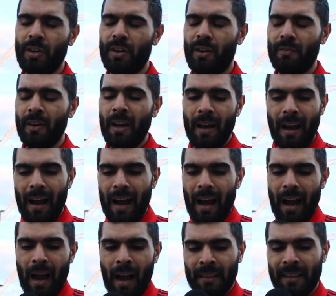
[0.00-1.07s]
enough.
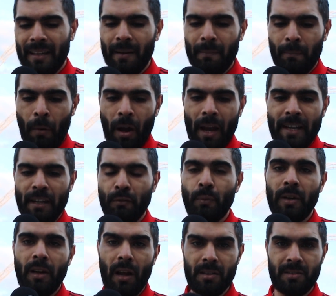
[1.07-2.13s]
I didn't mind if
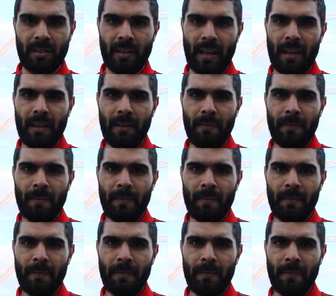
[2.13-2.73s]
we lost today,